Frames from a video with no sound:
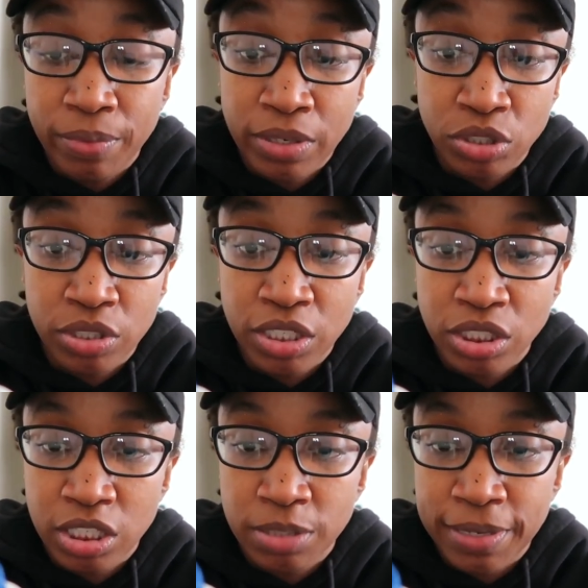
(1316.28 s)

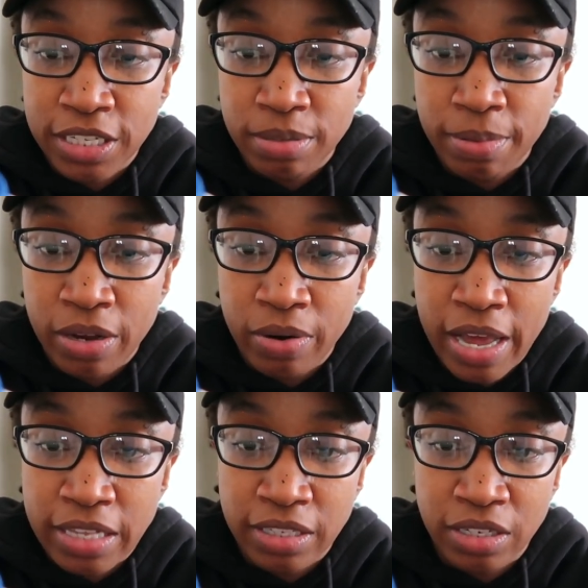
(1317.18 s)
Instructions, place the bottle
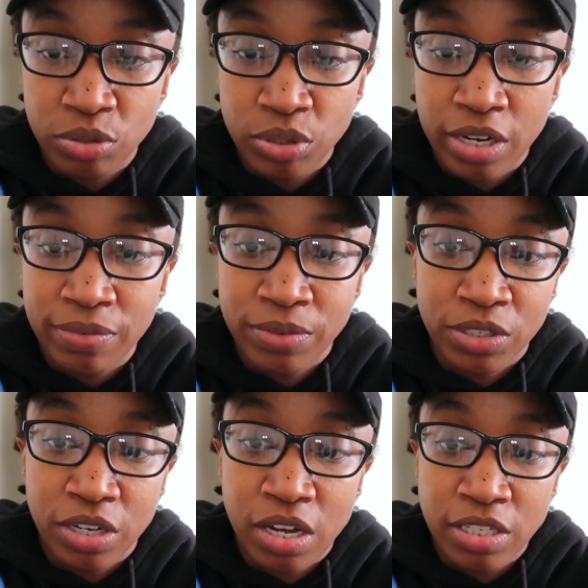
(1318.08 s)
at the entry of
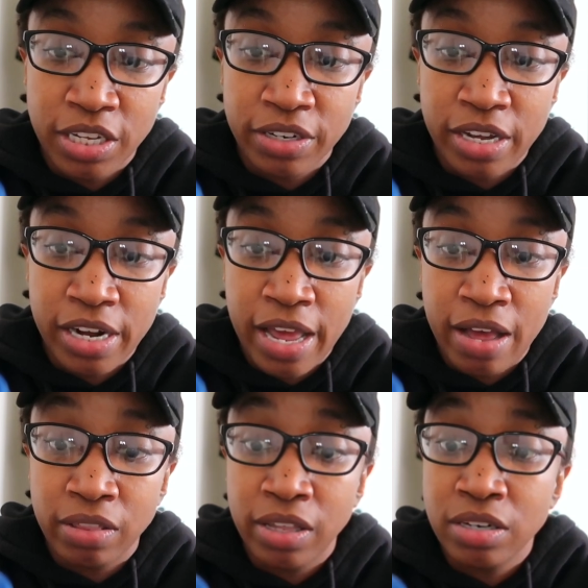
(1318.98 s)
your dog's ear
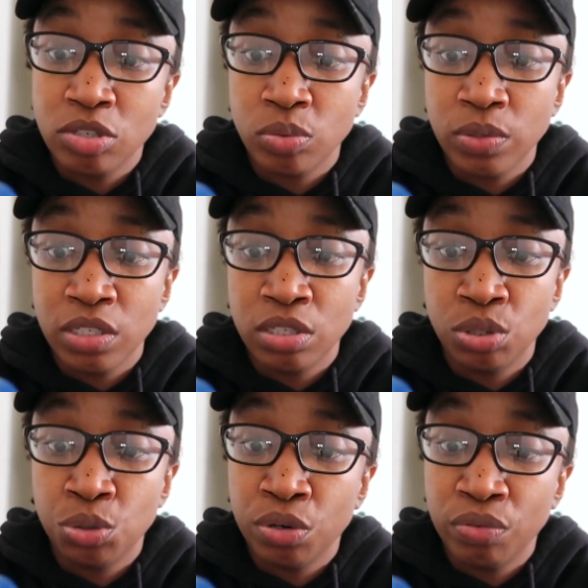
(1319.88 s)
canal, then squeeze
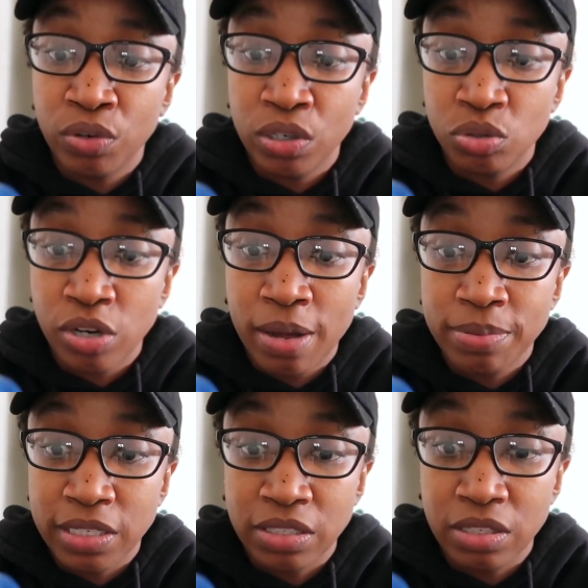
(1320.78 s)
2 to 4
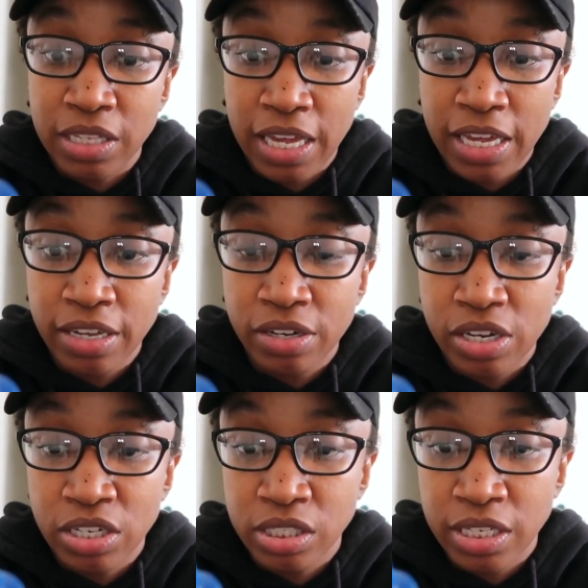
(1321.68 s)
drops into the ear
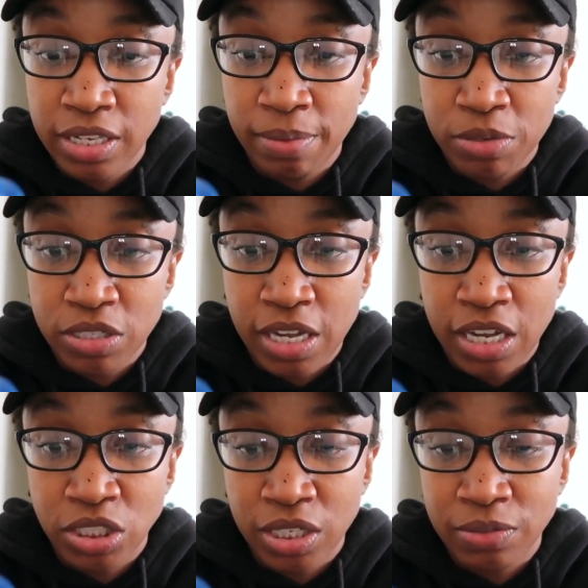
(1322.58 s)
and gently
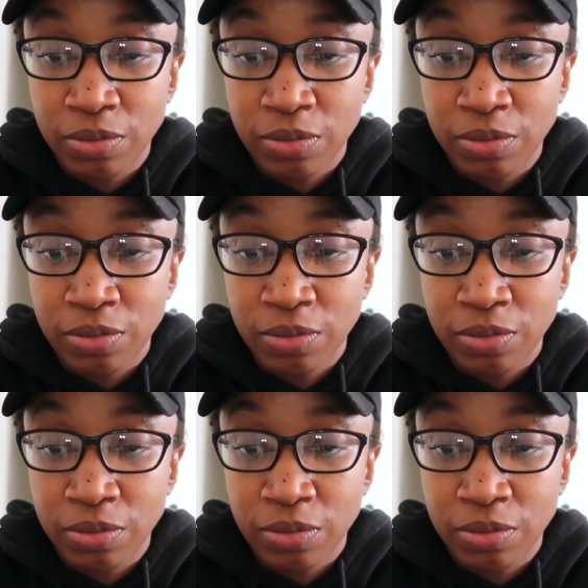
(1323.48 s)
massage it.